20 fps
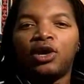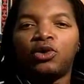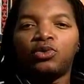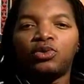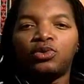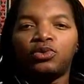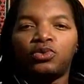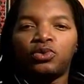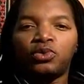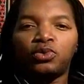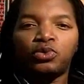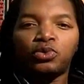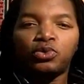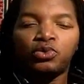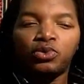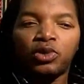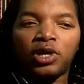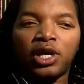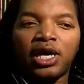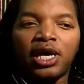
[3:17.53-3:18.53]
We, we,
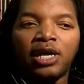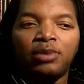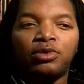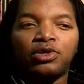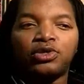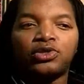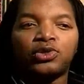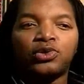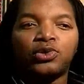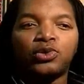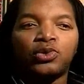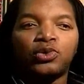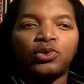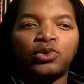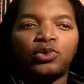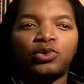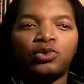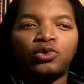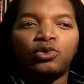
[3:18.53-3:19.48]
we were able to